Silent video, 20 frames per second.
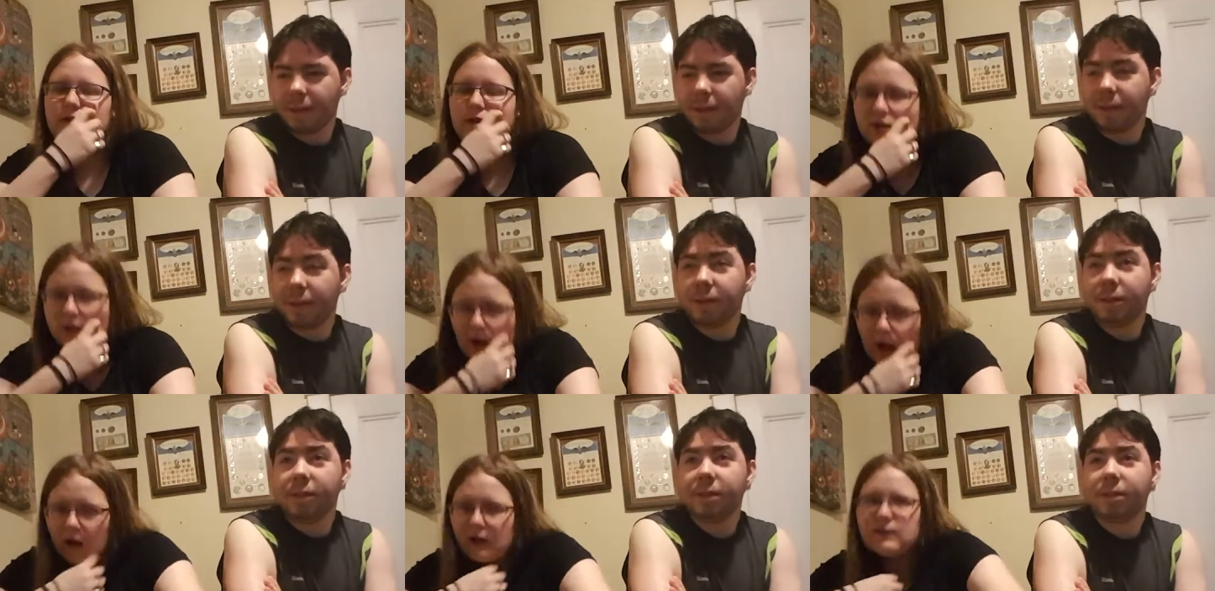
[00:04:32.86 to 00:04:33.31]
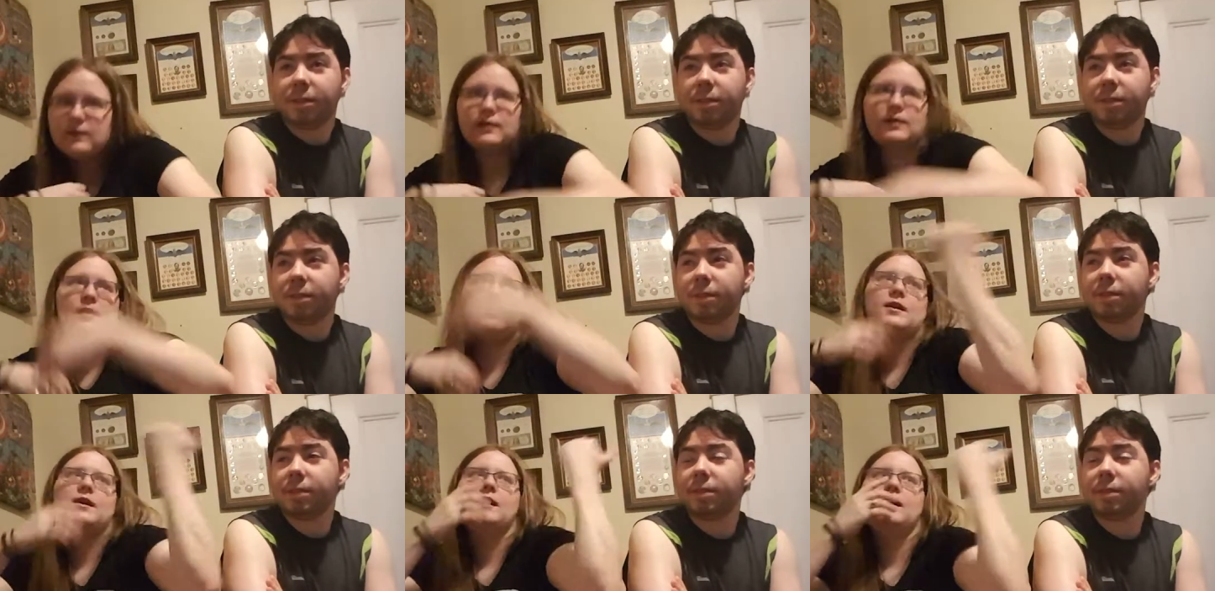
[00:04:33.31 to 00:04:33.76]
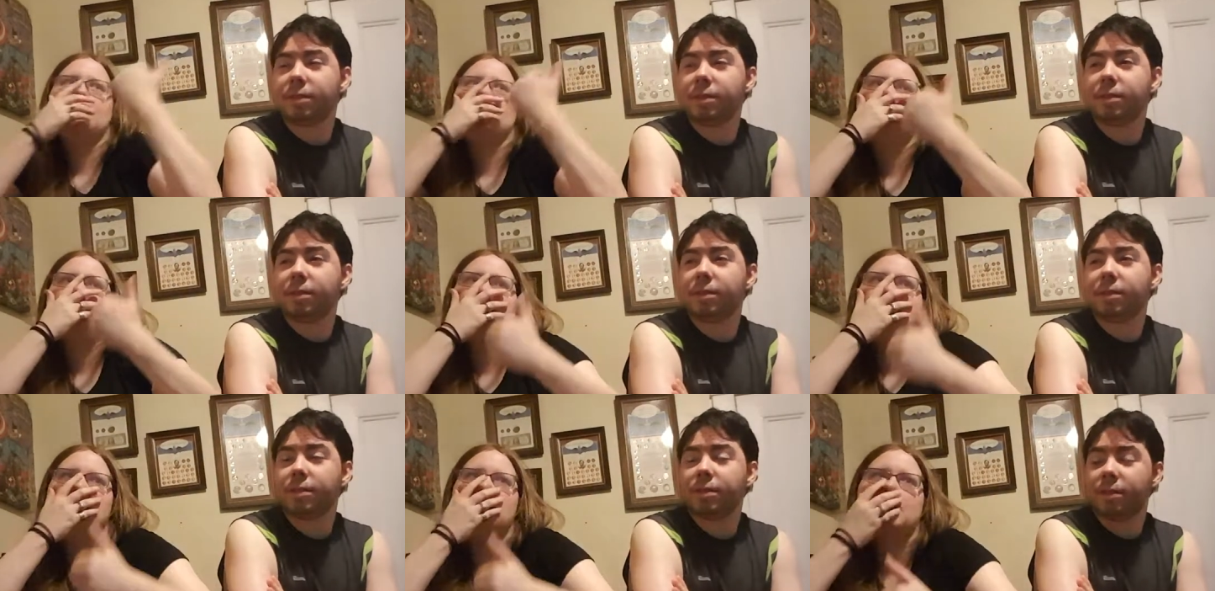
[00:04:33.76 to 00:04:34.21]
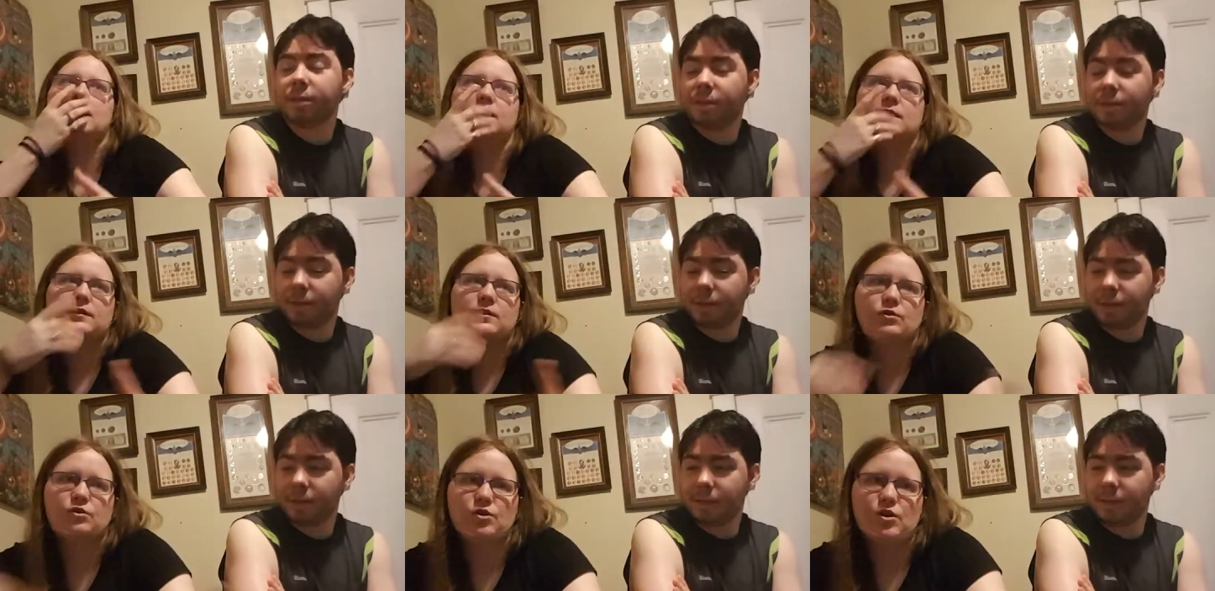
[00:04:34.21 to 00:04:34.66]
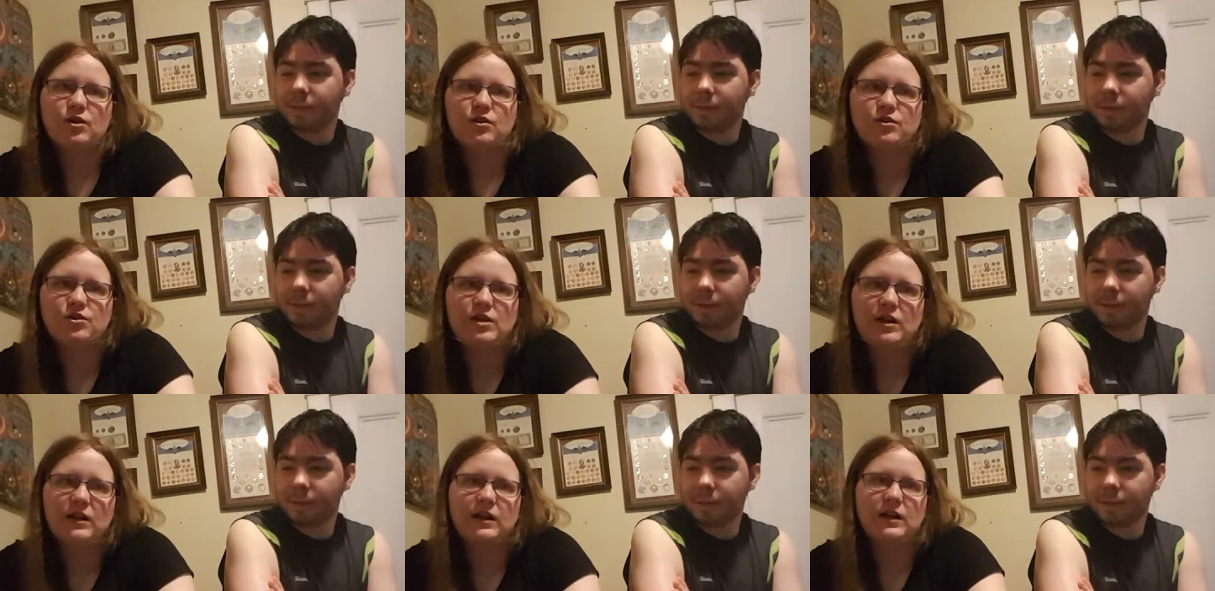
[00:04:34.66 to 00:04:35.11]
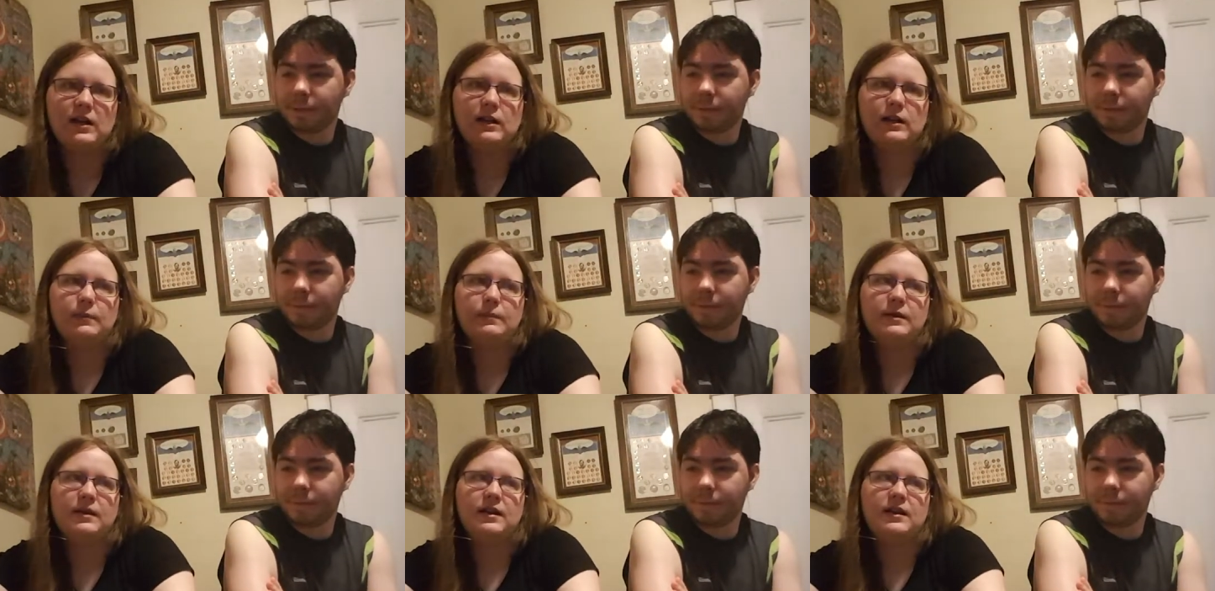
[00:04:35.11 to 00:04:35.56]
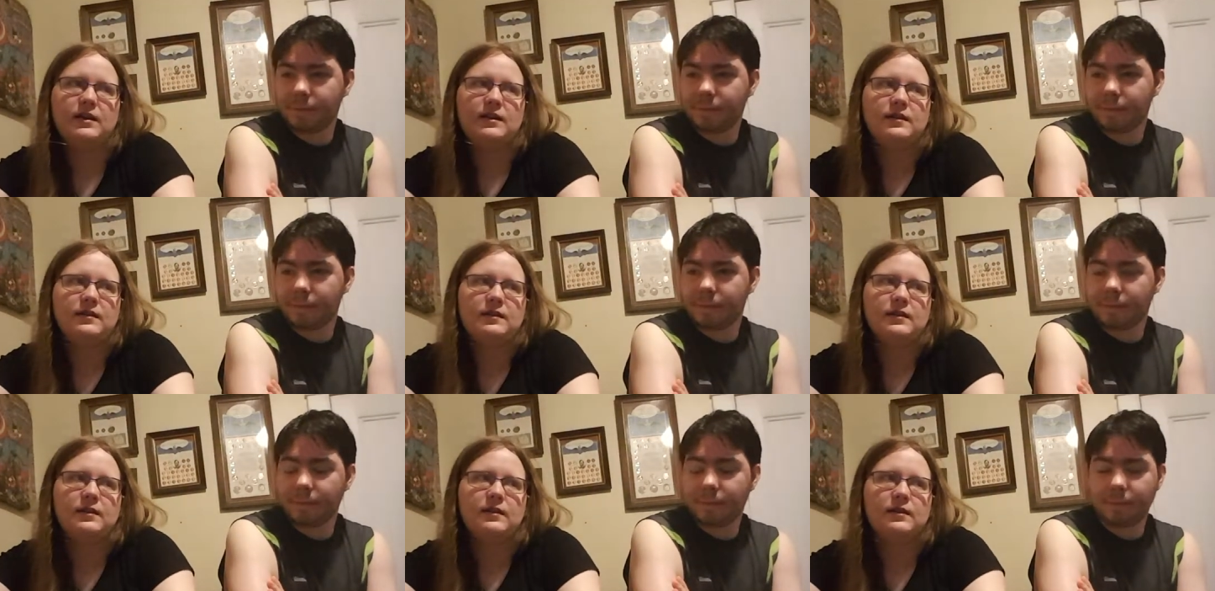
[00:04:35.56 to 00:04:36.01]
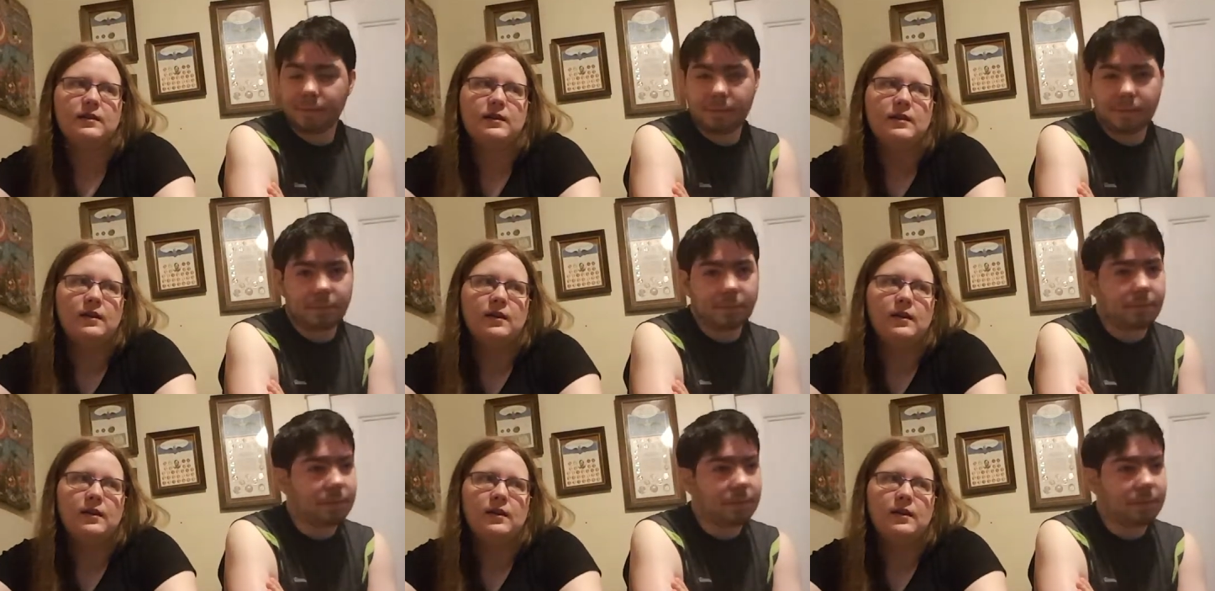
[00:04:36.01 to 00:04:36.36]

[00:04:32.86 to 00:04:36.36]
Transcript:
Speaker 1: ducks it, and he hits the Miz. So Shawn's checking on the Miz, and